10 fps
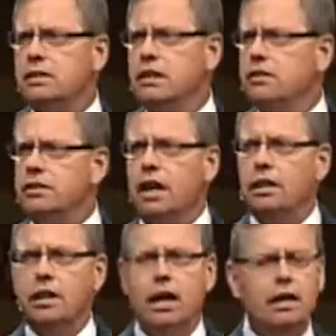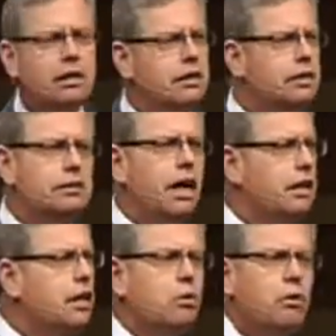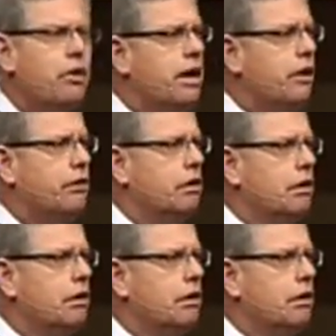there. There's not, it's not equal there.